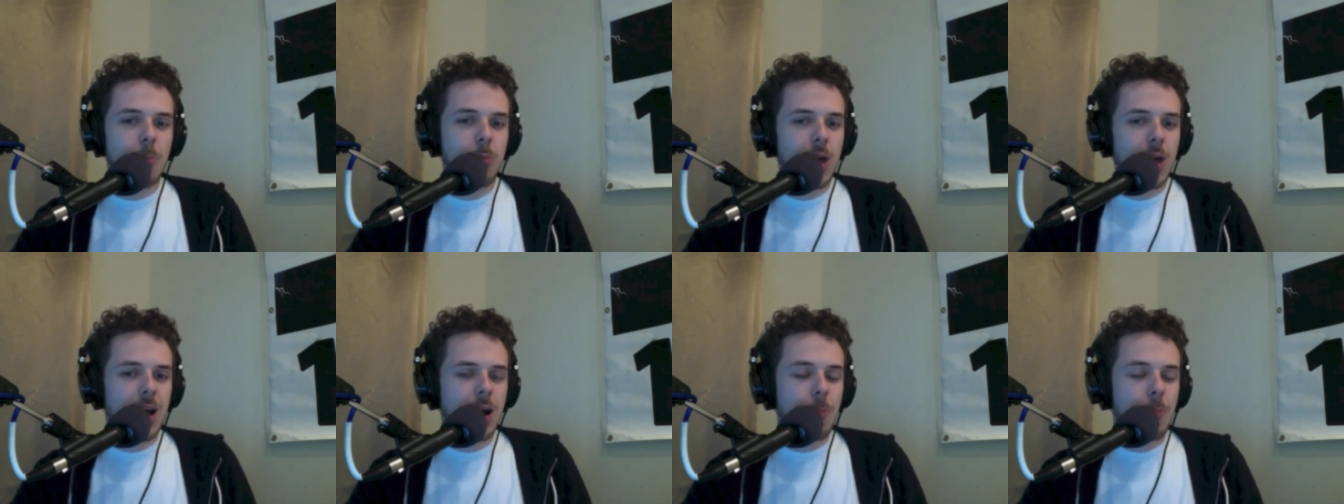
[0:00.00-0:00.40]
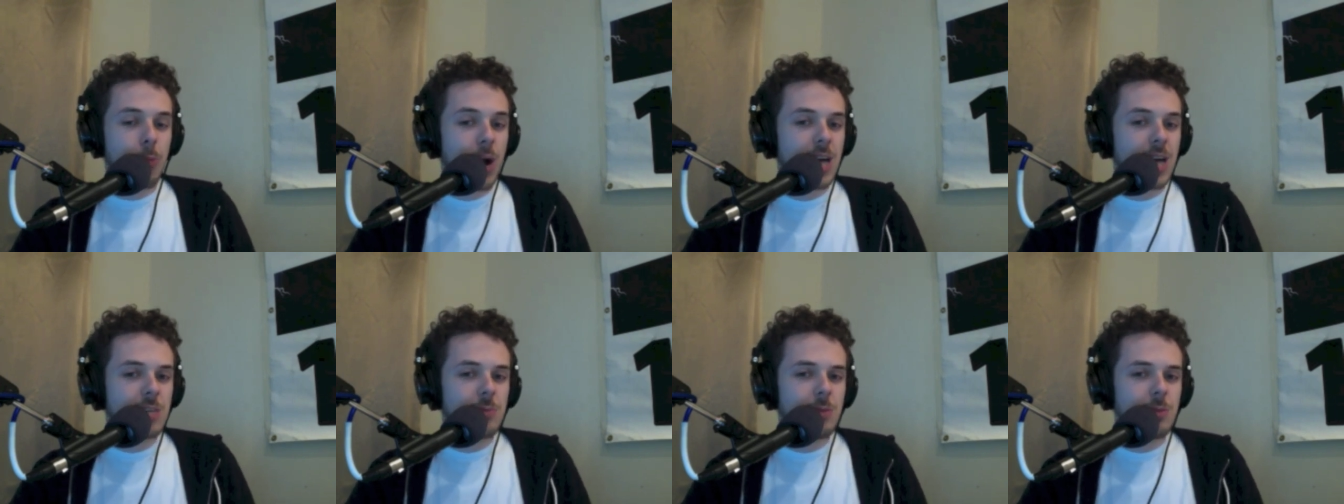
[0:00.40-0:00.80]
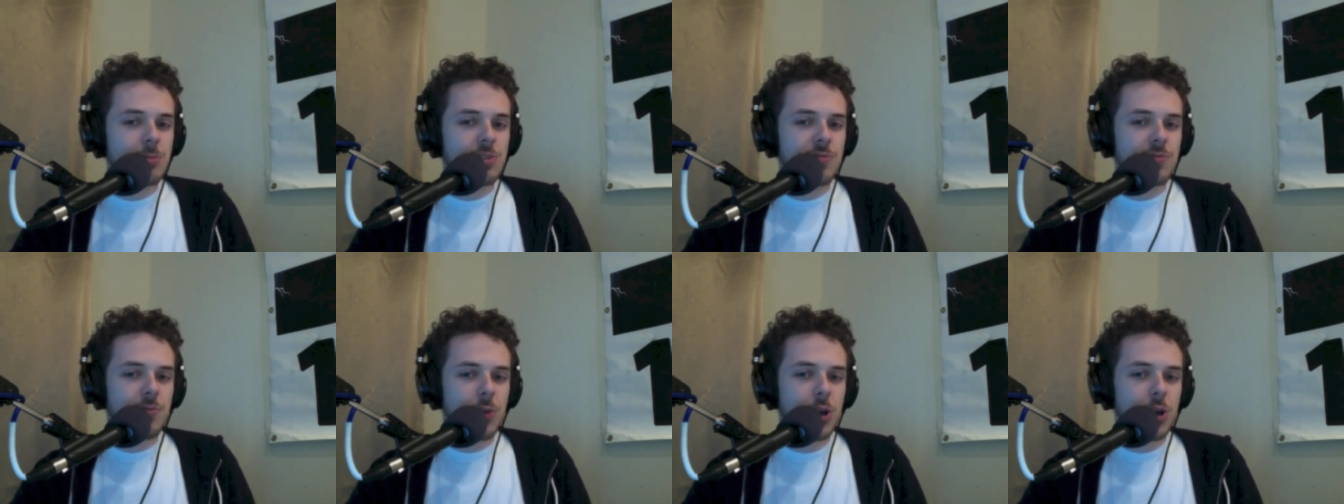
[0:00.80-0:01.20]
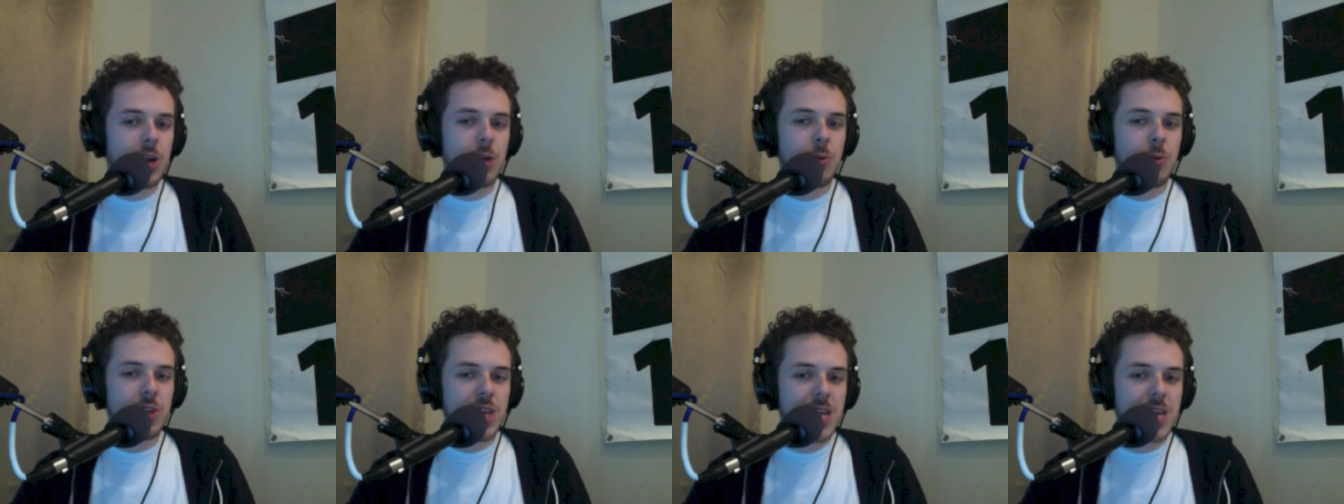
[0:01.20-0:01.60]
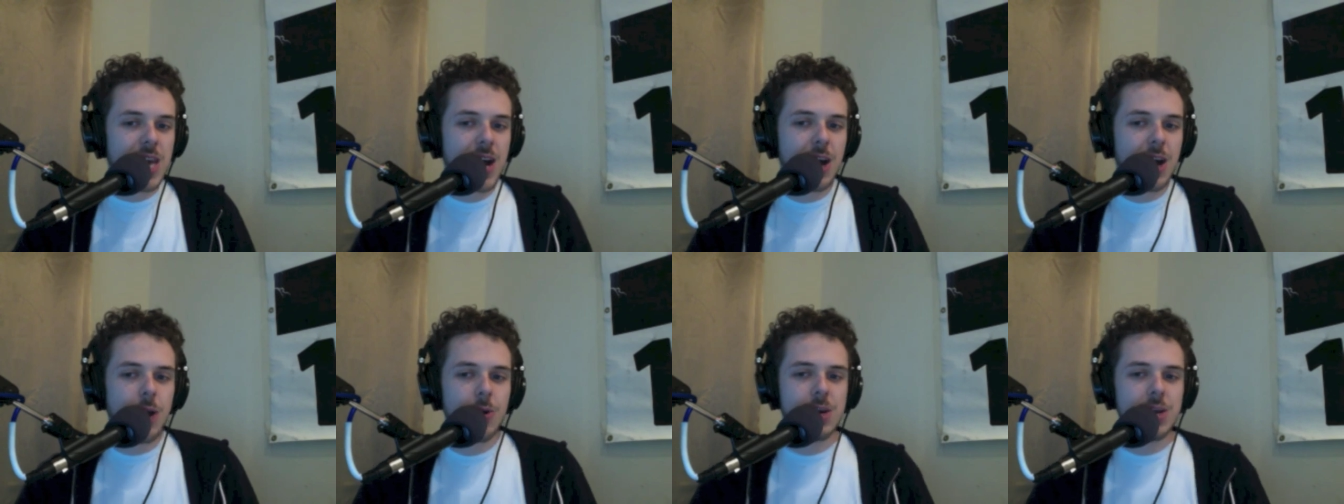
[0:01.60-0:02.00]
A bridesmaid was flirting with a
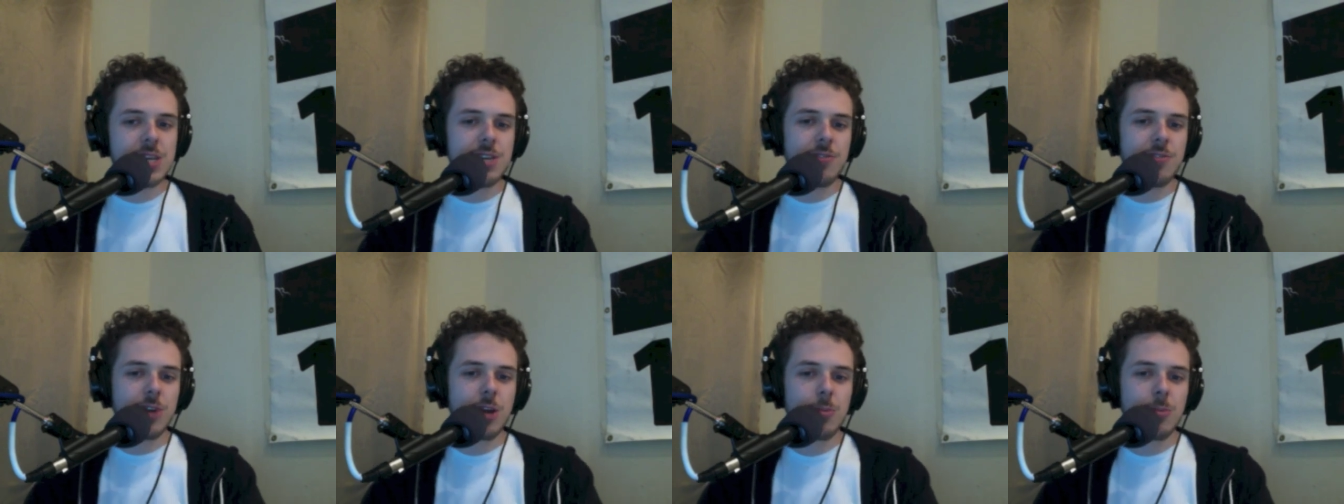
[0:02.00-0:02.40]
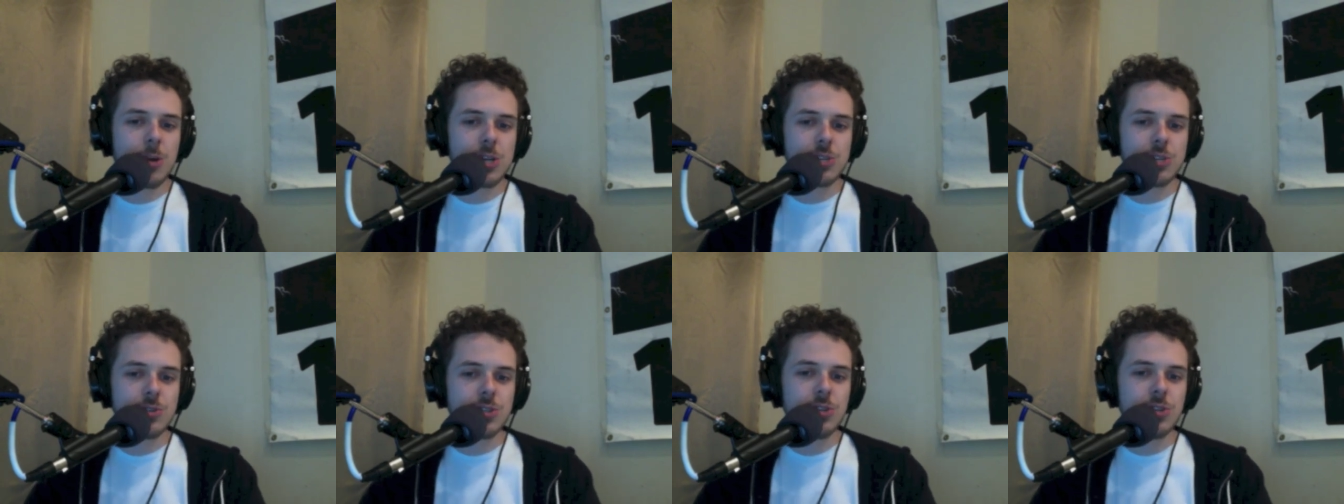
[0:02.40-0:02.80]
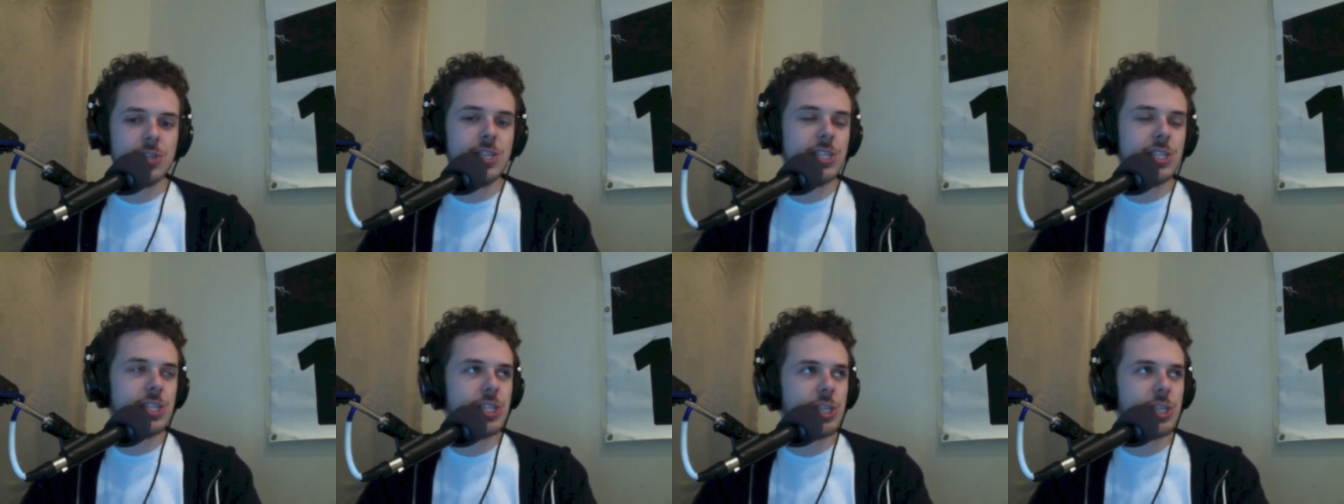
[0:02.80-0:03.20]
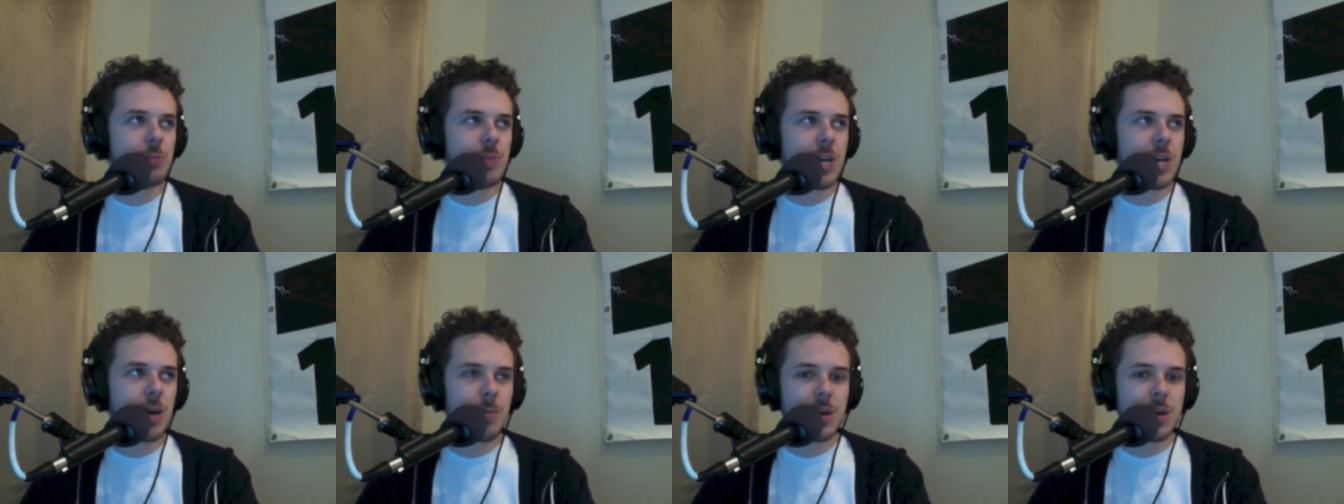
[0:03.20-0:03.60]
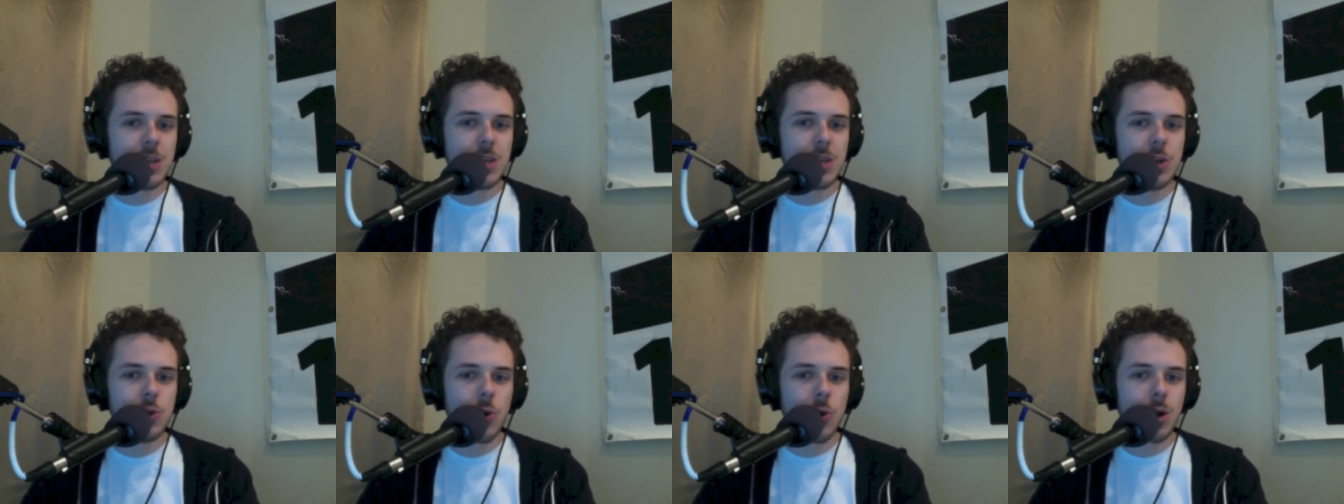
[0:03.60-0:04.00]
gecko in a different commercial, so this is just becoming
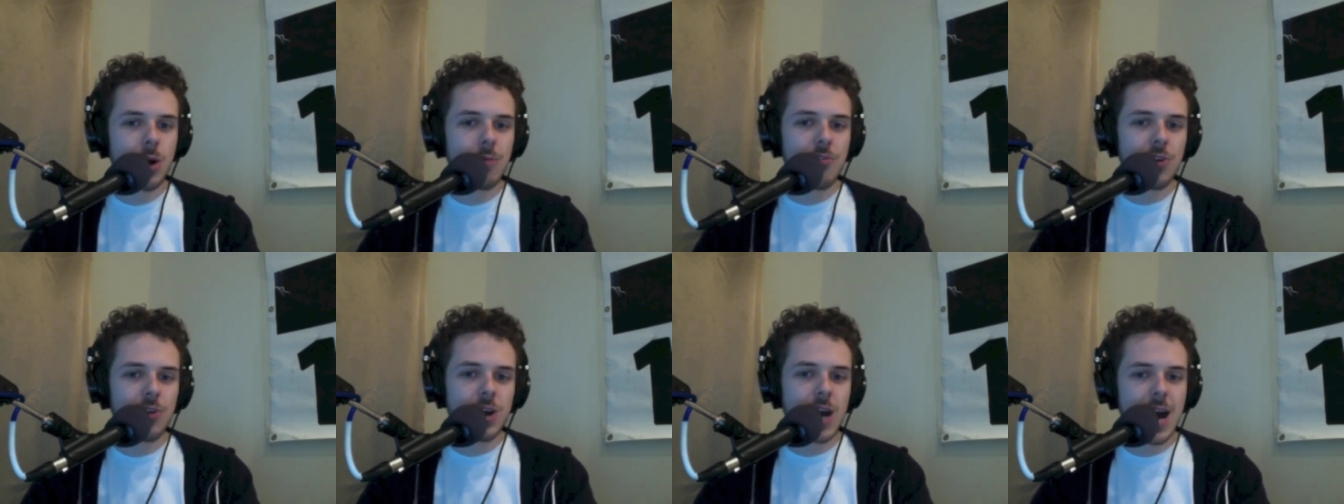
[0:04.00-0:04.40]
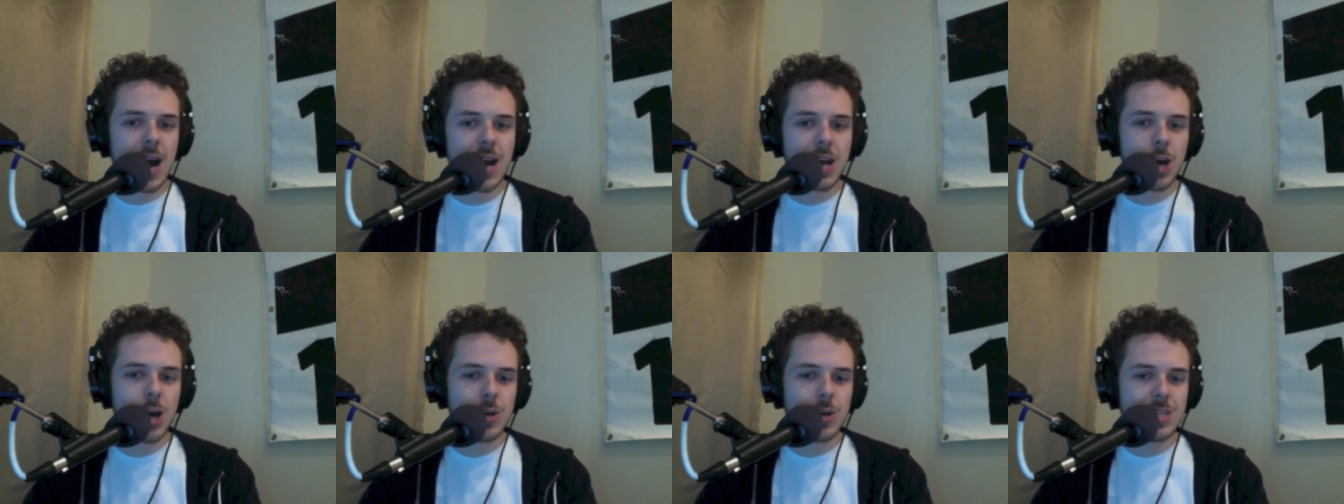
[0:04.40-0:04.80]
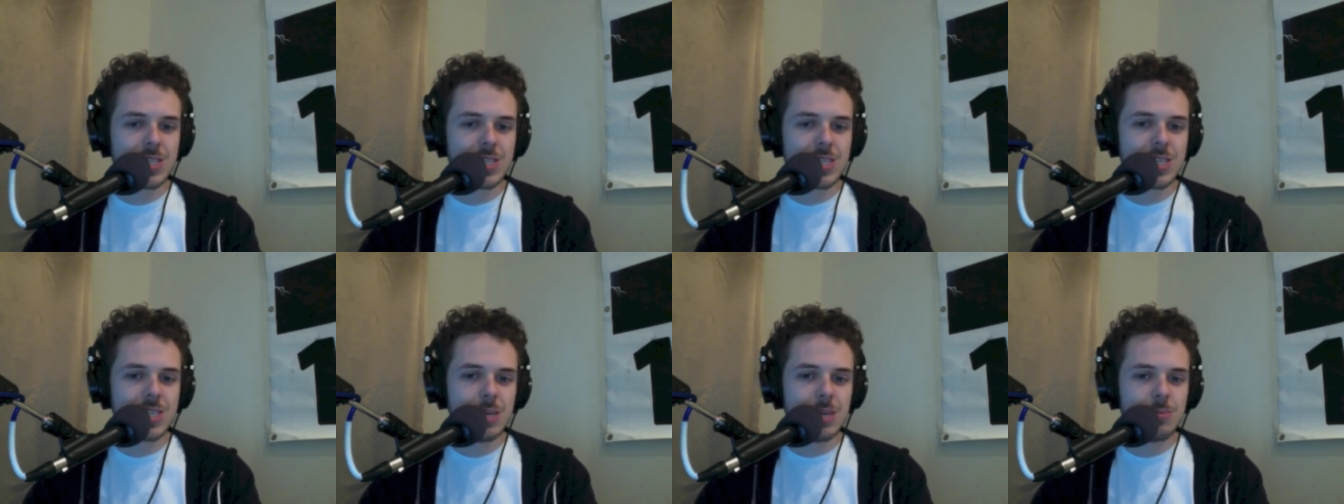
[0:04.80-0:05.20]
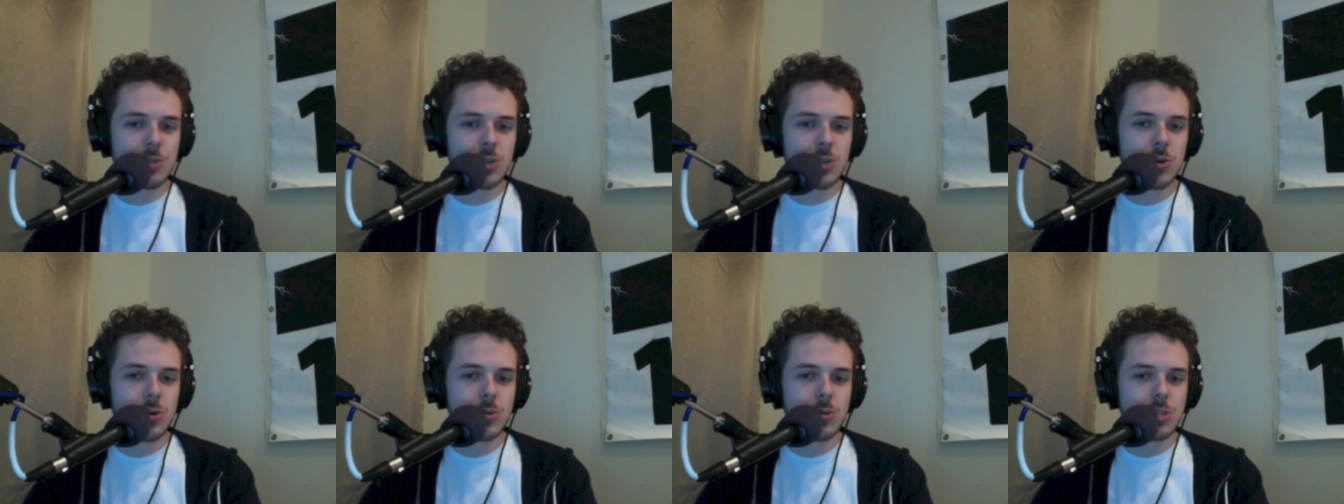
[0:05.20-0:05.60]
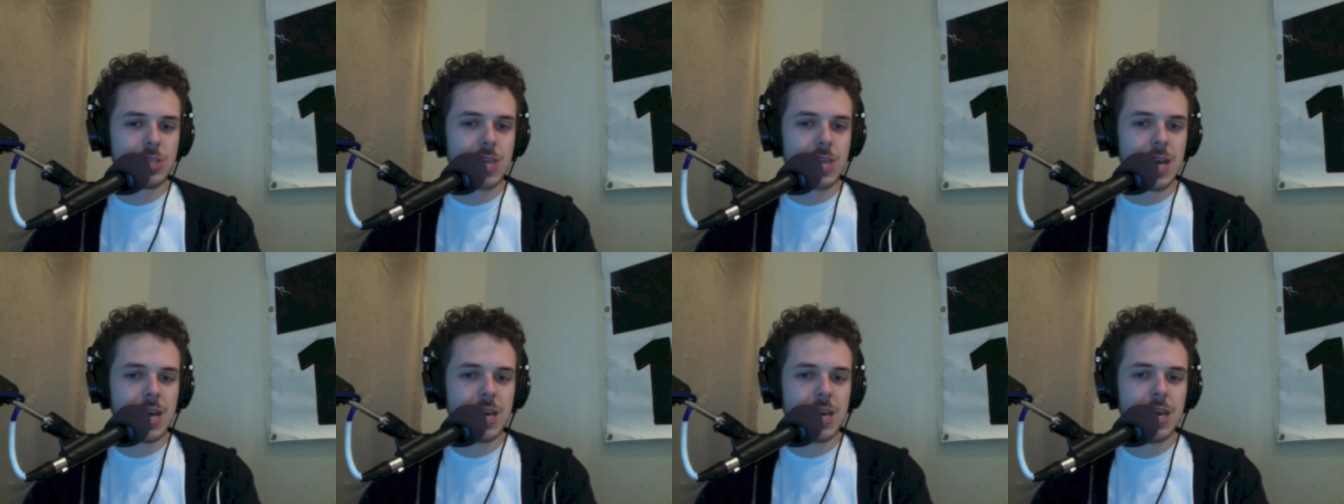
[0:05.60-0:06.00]
the norm for Geico, it seems, Cole
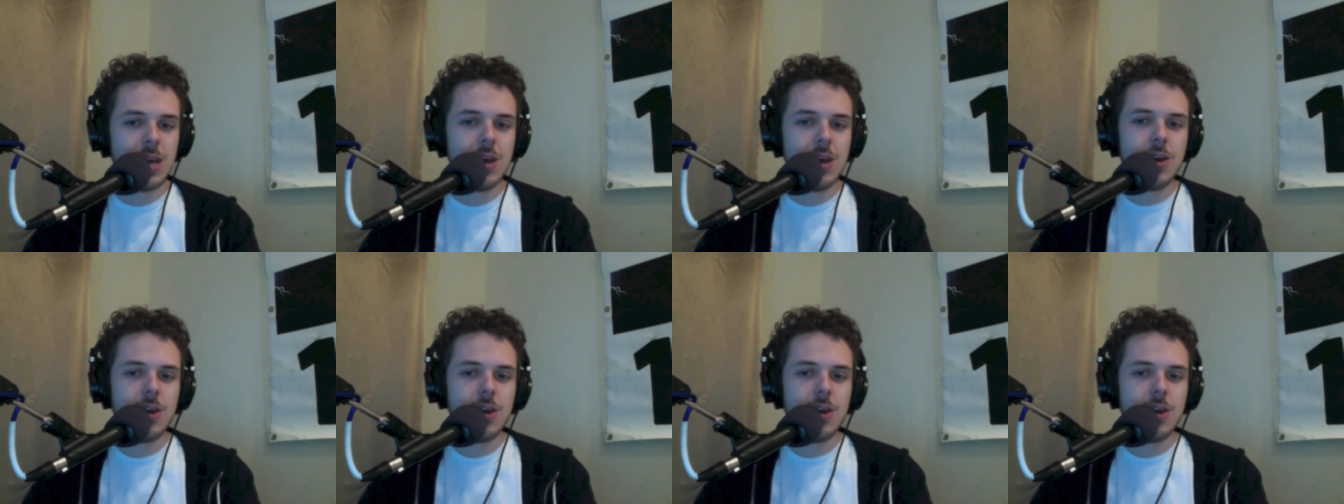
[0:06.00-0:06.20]
said.